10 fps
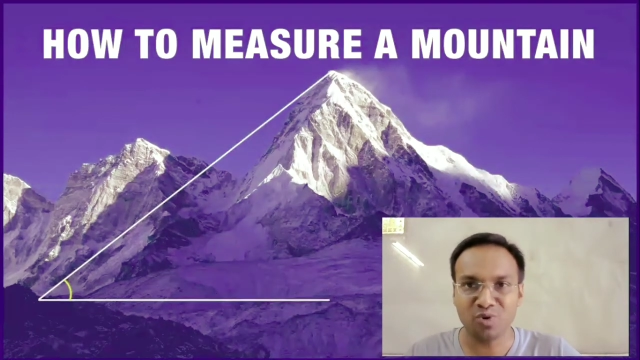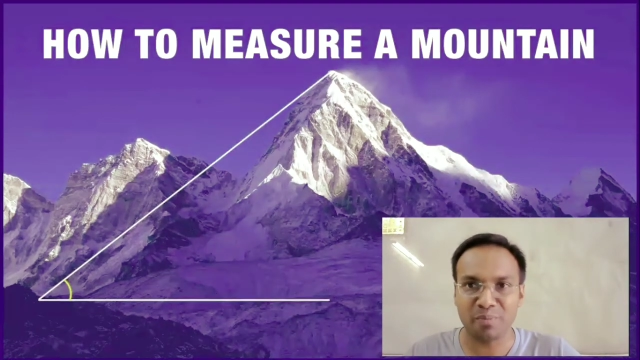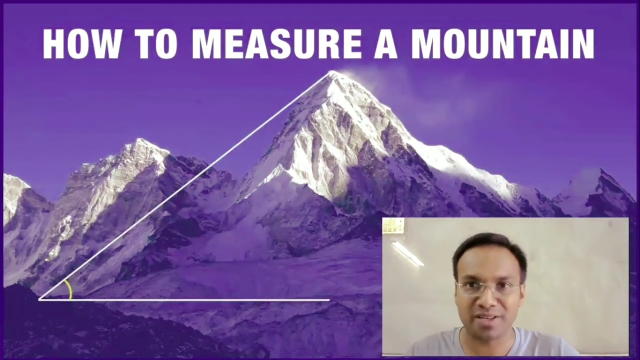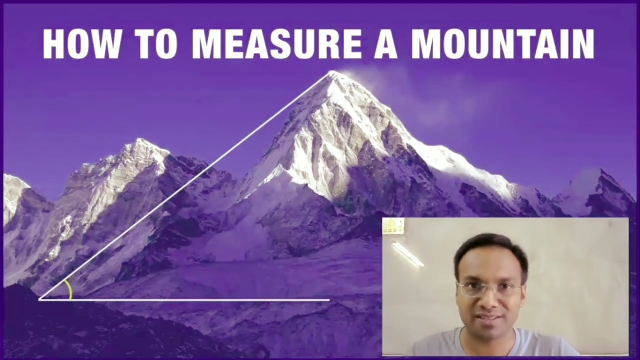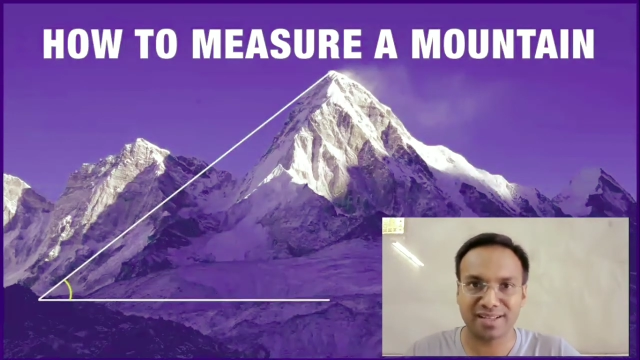to
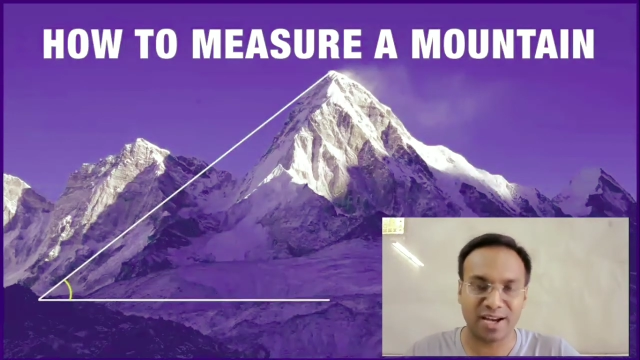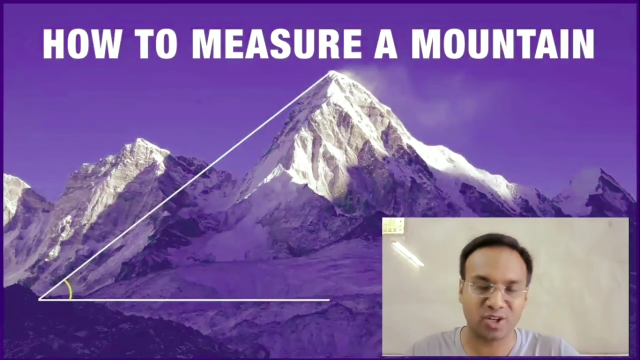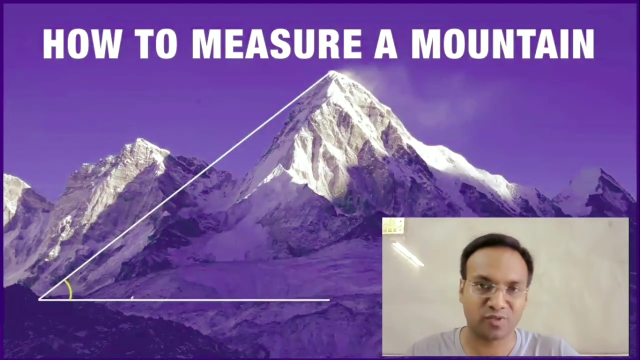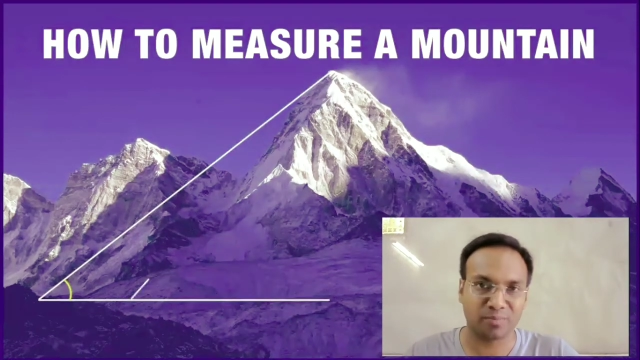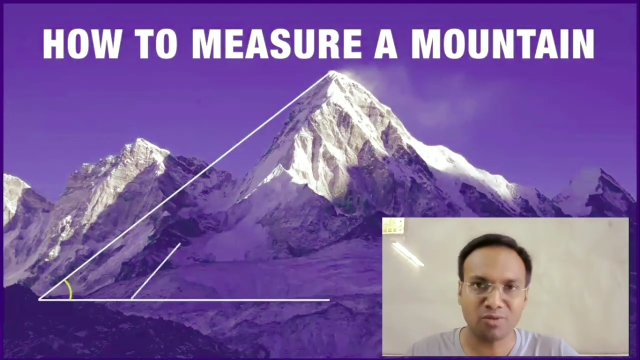measure the
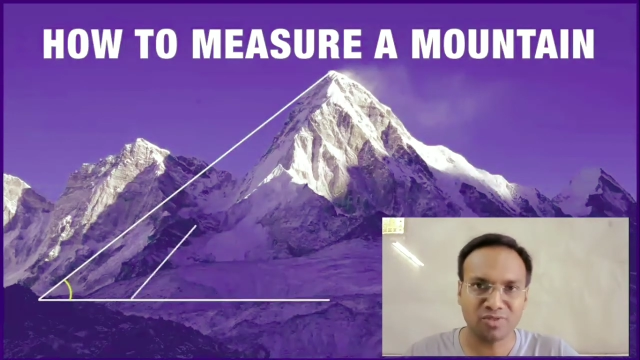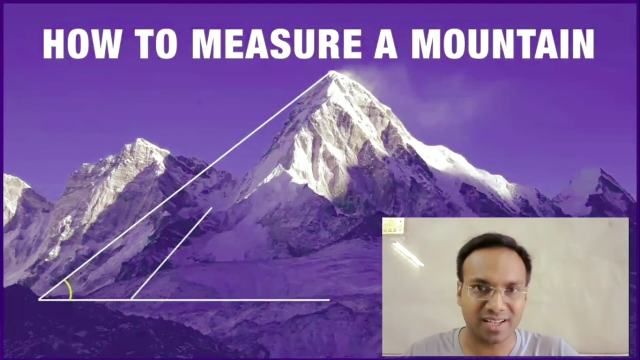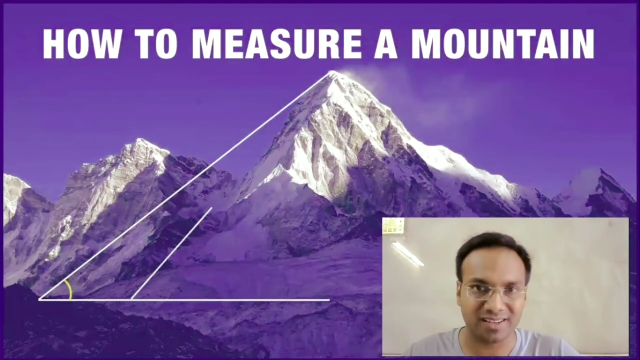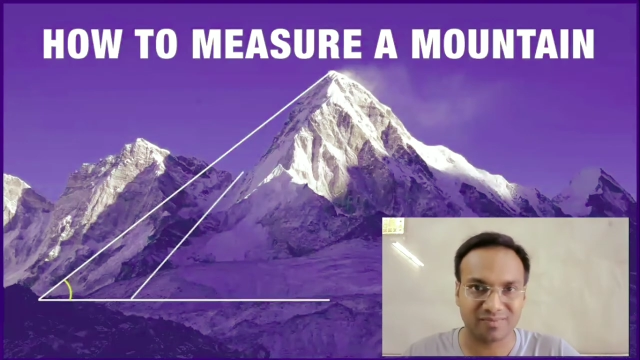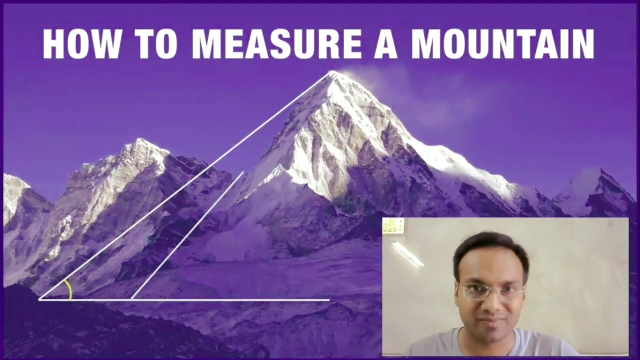height of a
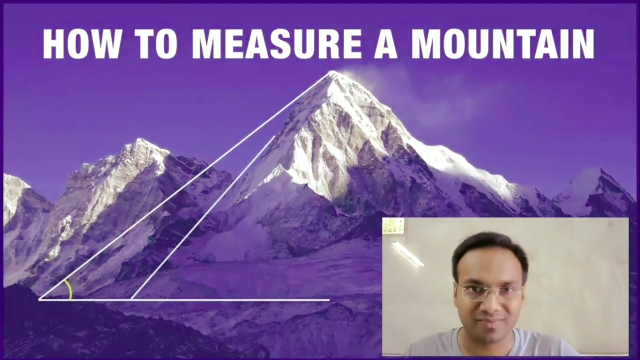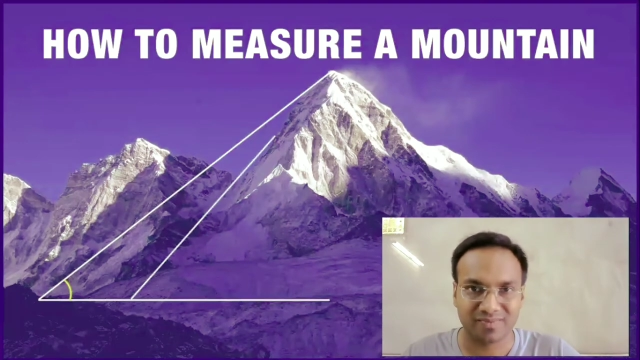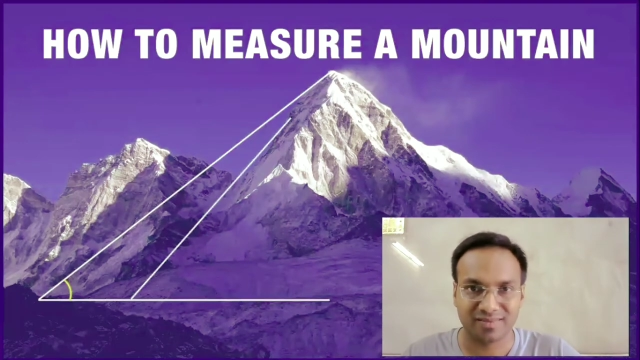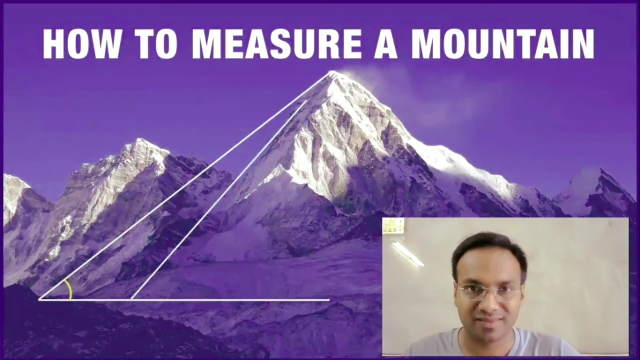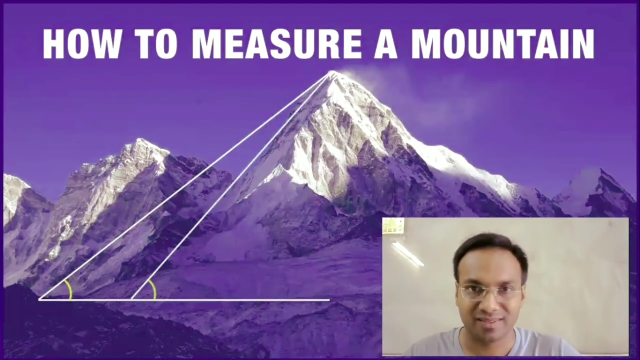mountain.
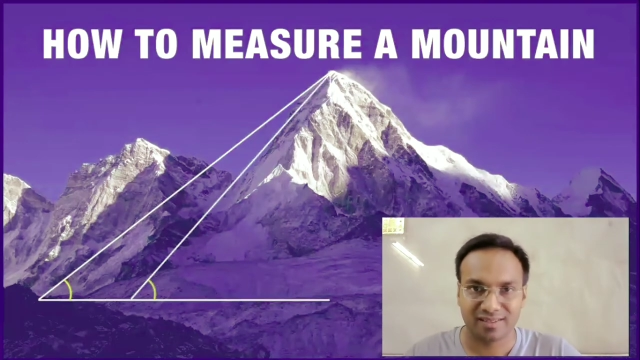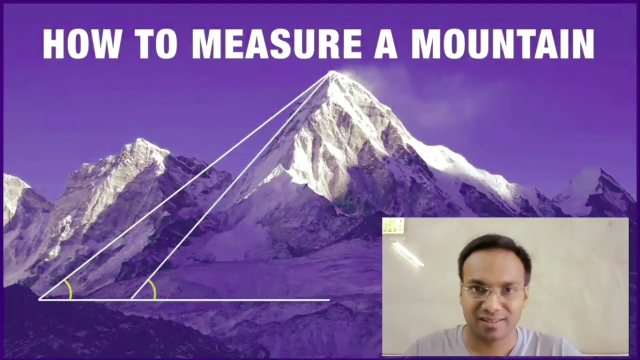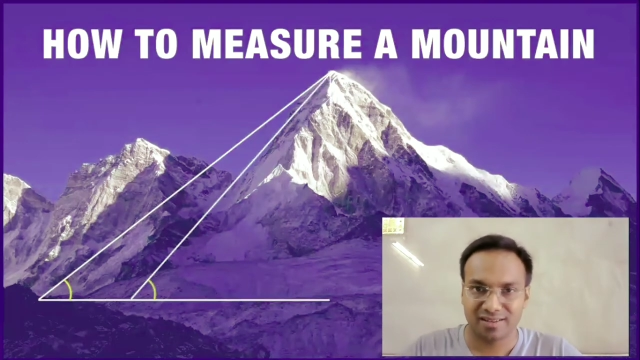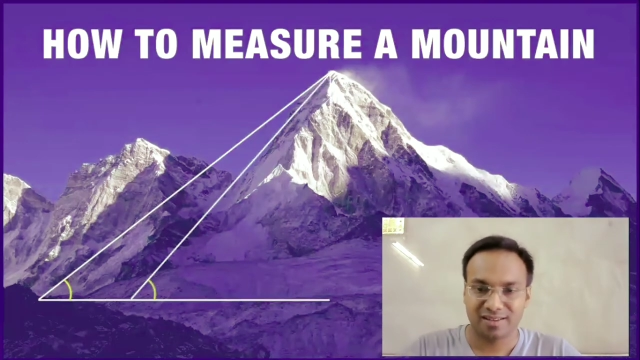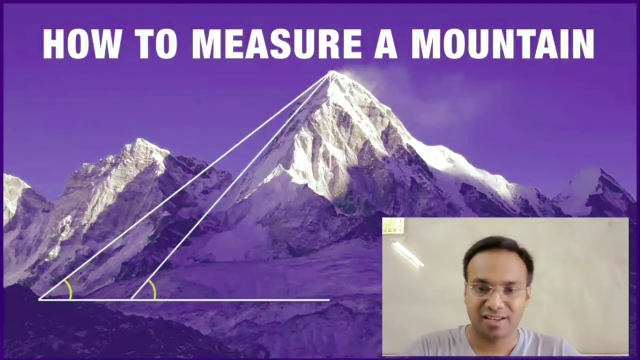
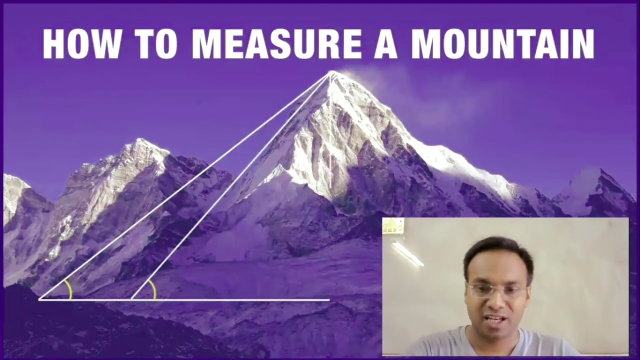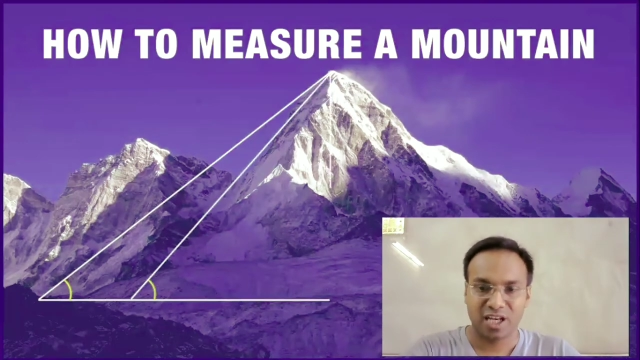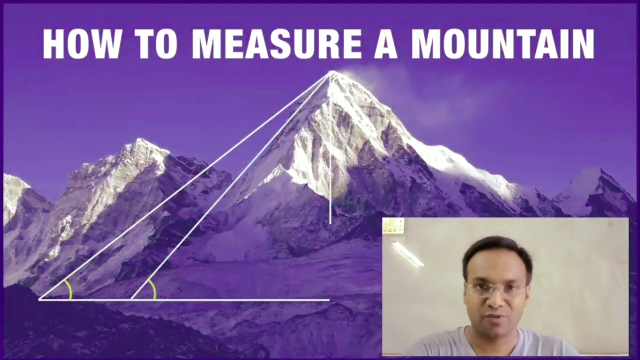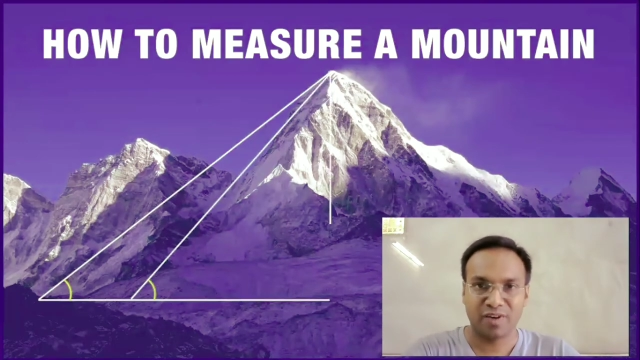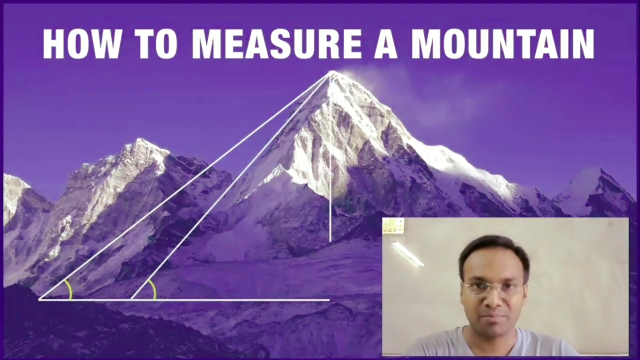
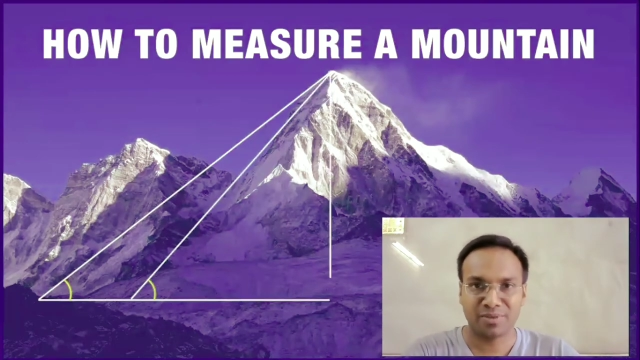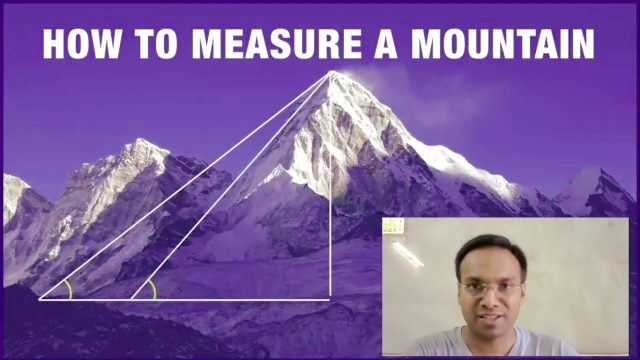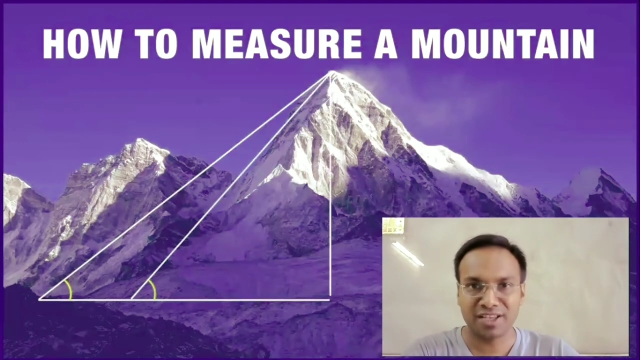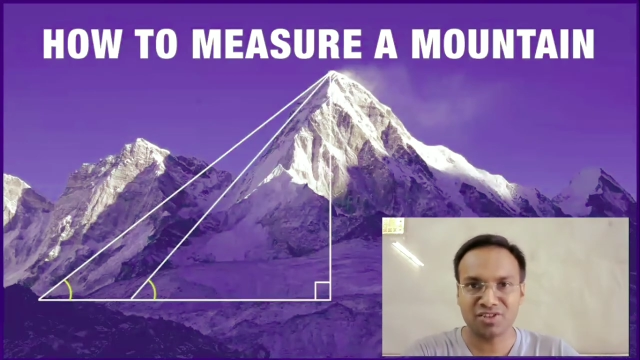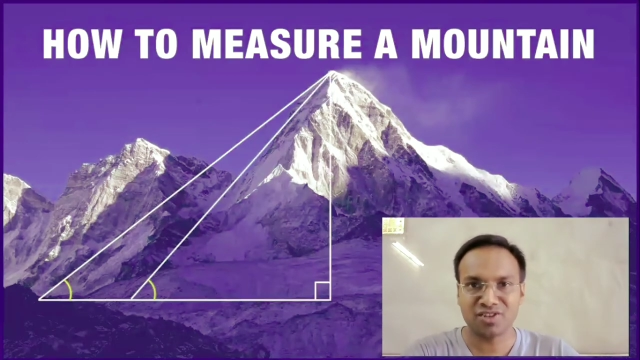If
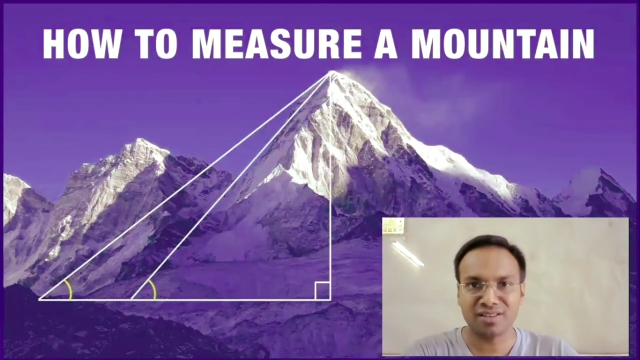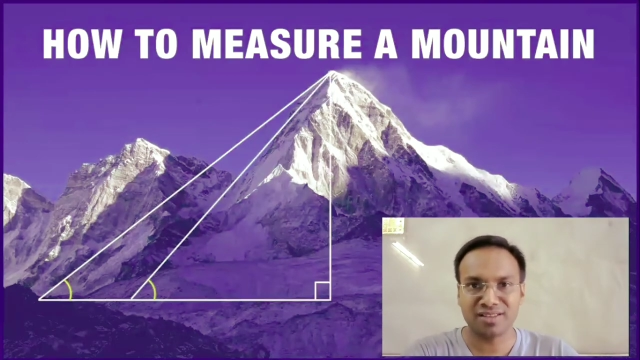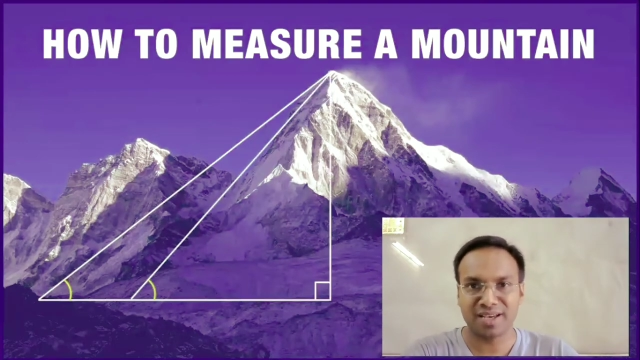I'm teaching